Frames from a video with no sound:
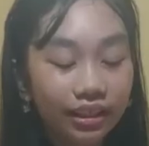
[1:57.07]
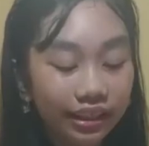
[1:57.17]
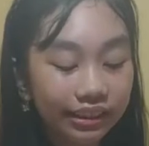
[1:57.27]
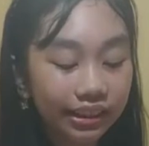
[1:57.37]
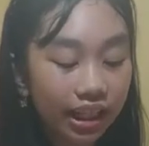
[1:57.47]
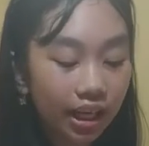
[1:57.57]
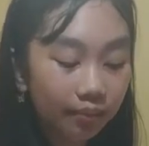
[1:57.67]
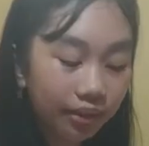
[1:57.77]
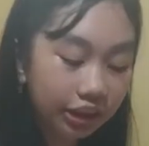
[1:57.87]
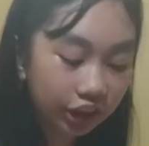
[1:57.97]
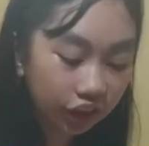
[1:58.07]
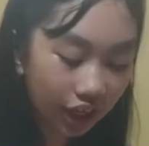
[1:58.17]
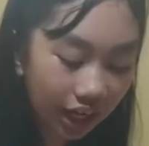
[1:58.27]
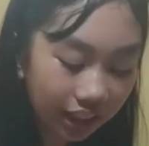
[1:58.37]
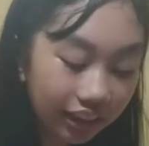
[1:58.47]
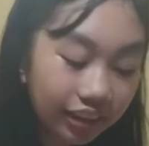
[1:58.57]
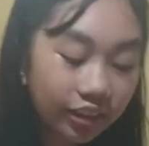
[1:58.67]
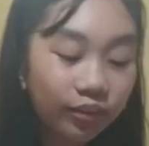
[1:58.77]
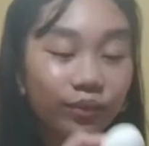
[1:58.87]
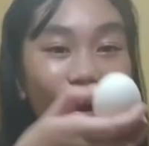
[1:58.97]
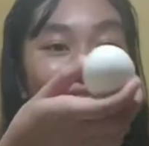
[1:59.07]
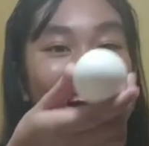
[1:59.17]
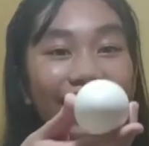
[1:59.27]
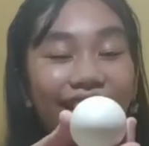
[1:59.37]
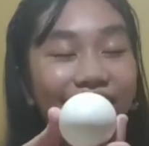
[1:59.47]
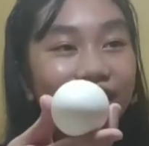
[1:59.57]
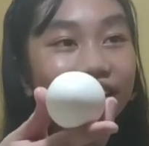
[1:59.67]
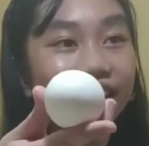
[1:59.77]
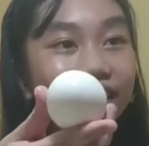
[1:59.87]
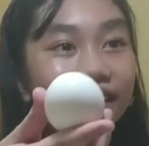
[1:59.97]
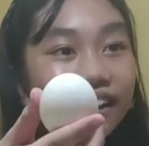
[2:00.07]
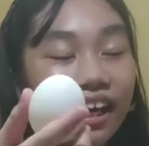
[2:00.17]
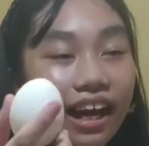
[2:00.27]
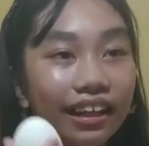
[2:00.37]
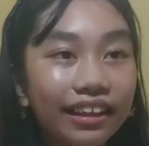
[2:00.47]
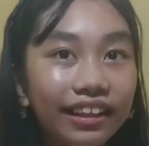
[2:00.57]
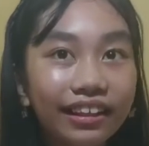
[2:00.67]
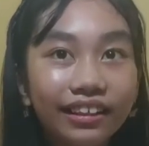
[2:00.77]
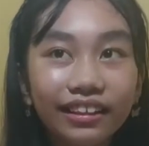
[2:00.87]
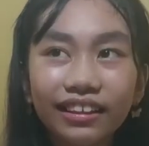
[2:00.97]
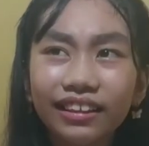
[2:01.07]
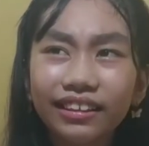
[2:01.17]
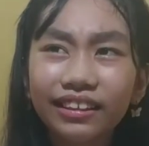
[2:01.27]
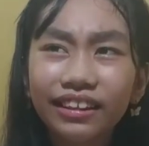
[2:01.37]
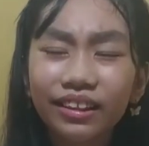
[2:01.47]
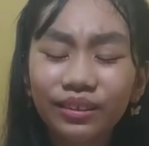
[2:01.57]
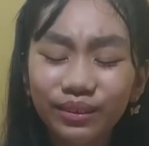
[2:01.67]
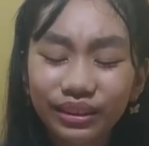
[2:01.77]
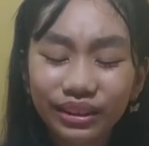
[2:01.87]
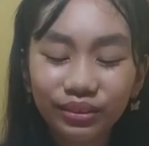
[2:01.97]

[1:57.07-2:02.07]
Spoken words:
this time let's try the raw egg. I think it's going to